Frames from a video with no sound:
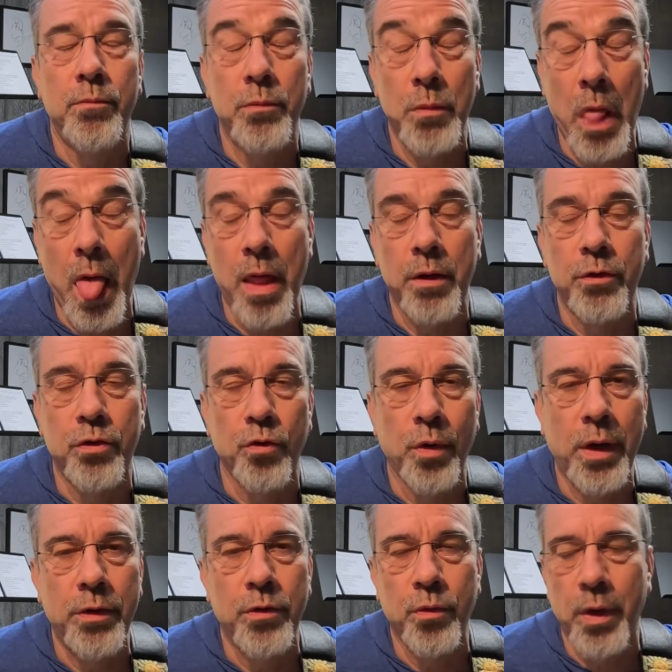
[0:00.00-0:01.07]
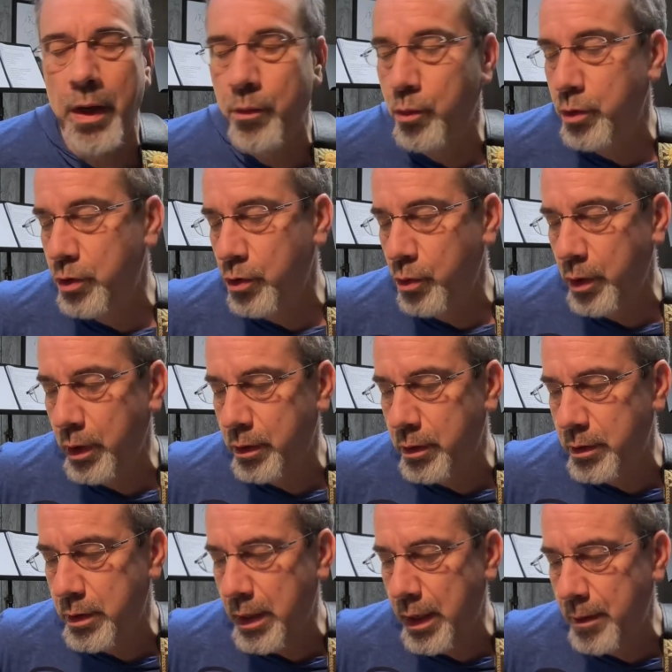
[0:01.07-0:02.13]
Duran were doing at the
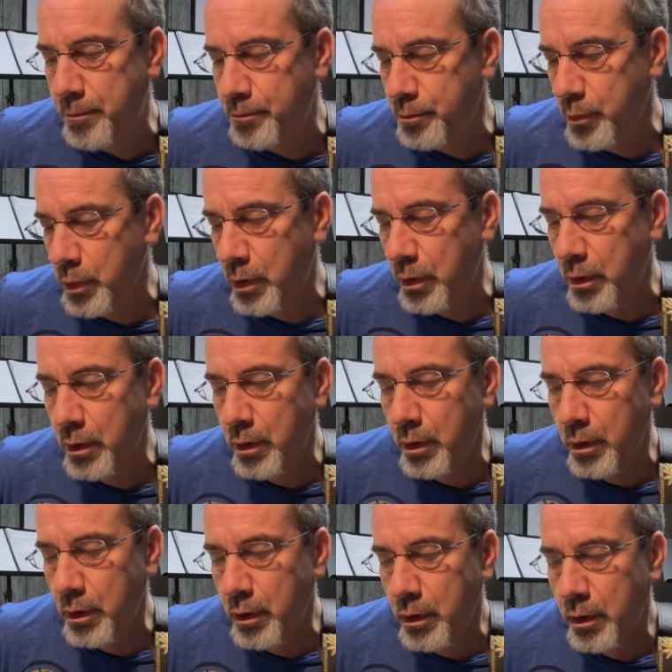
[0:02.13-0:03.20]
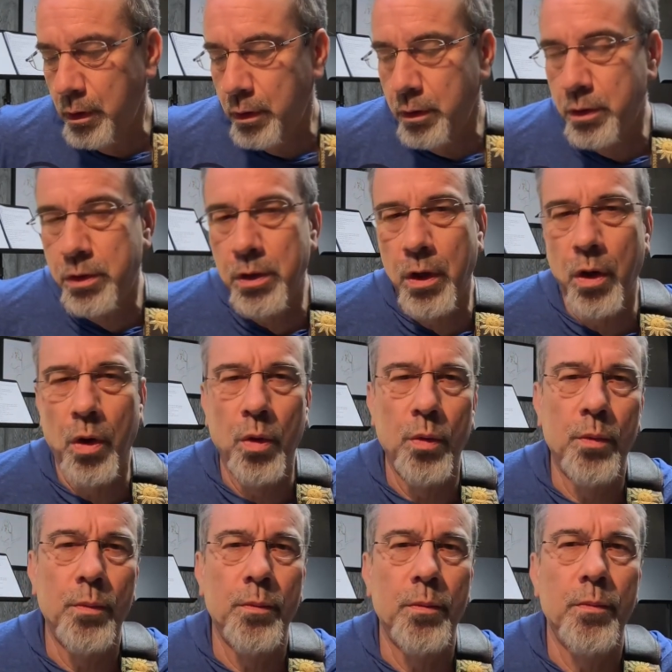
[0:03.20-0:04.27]
time.
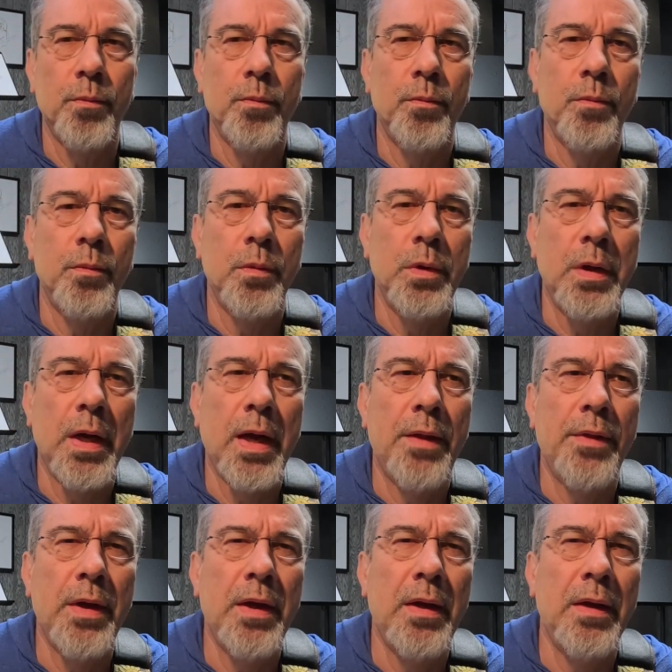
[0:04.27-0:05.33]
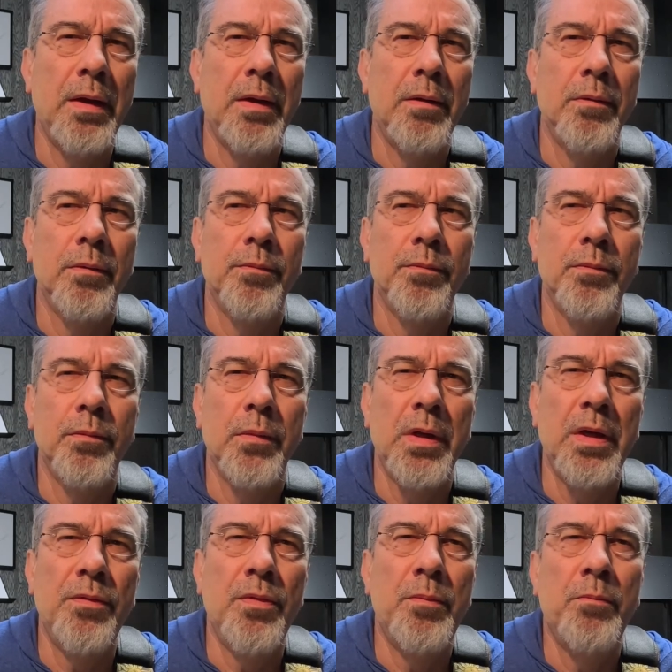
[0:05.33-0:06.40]
So yeah, they
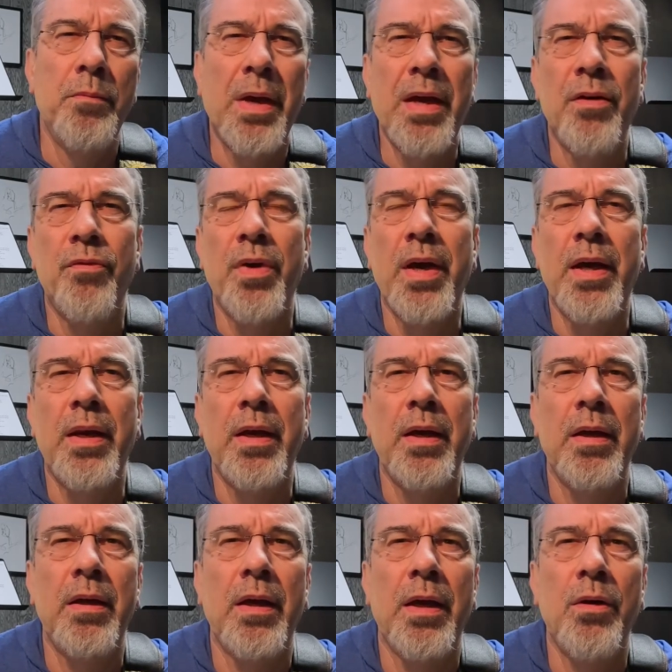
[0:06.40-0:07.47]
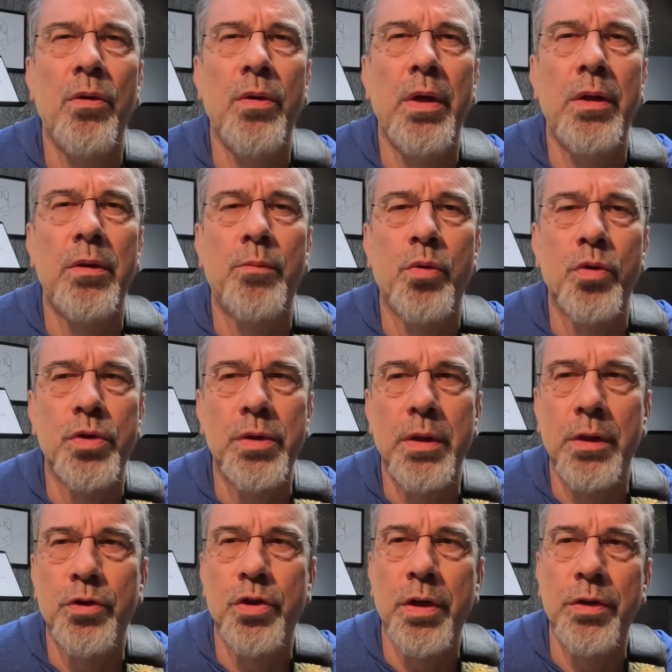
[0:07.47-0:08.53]
even may have had I know they had the
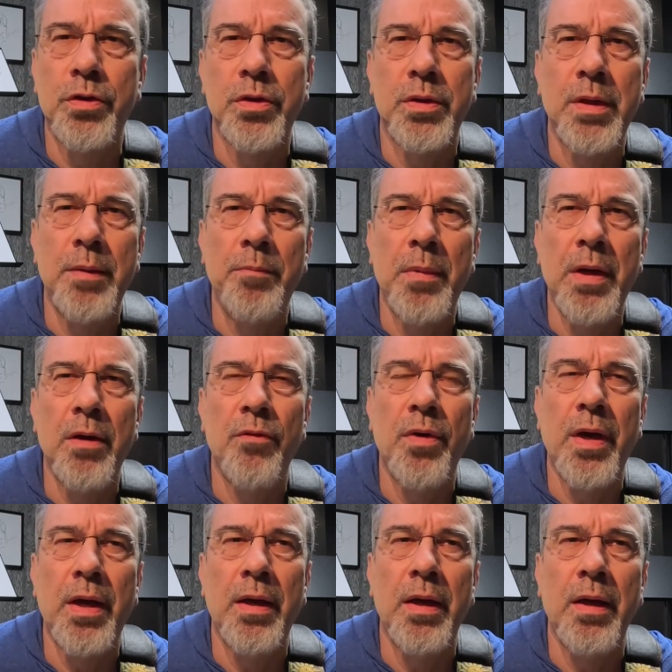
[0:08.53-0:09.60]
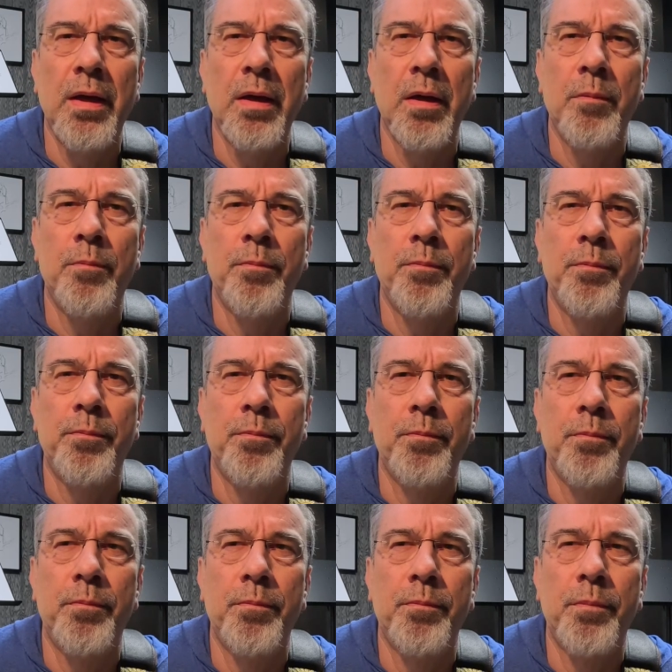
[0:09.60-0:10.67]
personnel changes. They may have had I
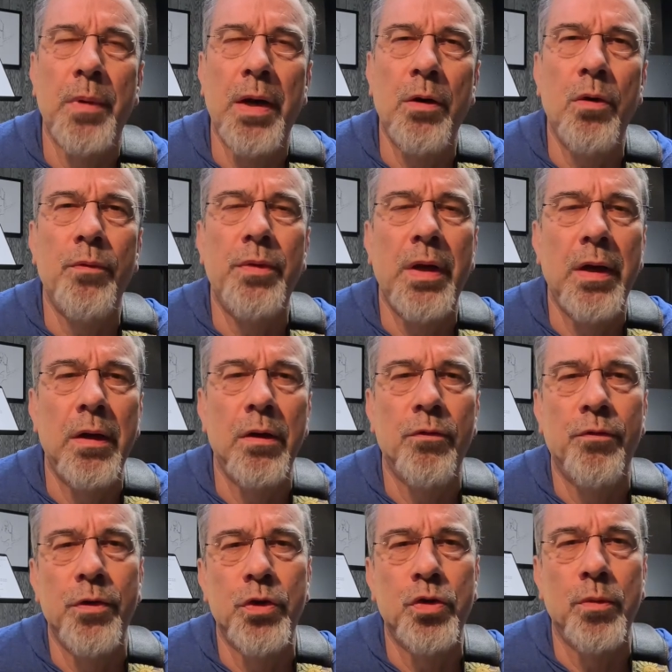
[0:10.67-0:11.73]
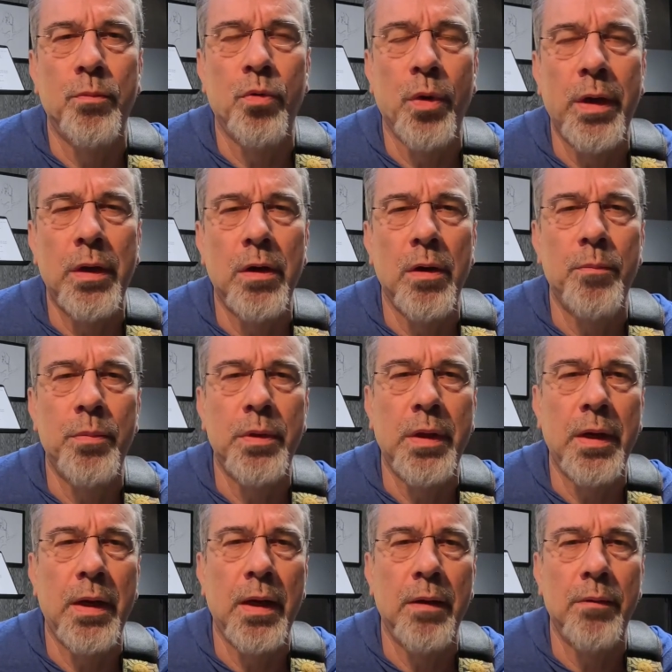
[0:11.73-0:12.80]
don't know if they had an official breakup, but they
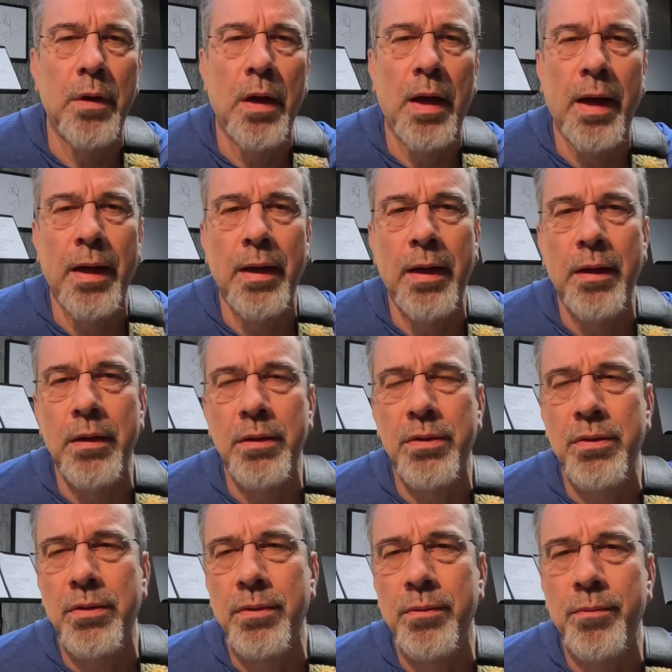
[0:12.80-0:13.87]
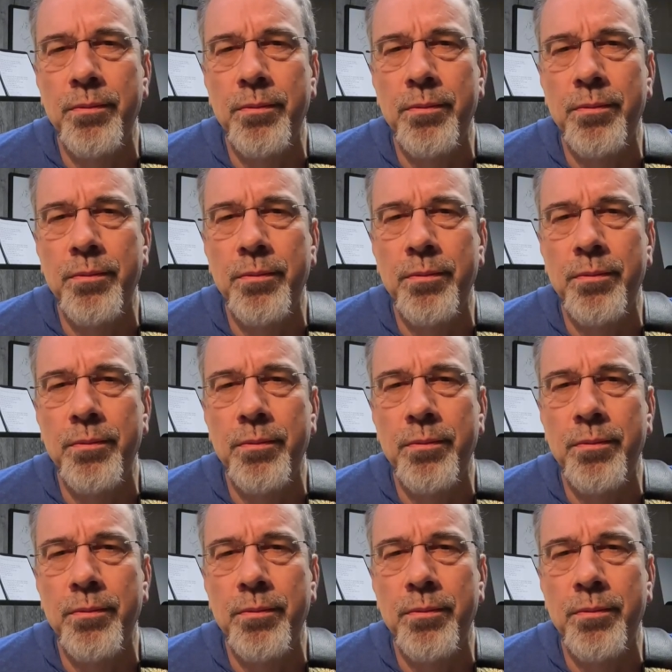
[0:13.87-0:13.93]
had a hiatus